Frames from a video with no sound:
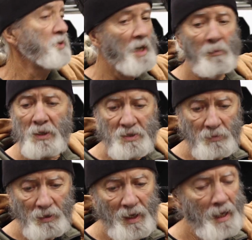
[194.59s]
which I
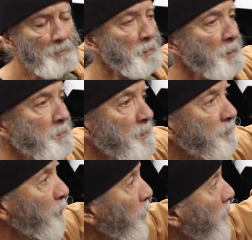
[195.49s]
wasn't real happy with
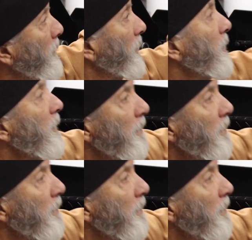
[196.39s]
before, but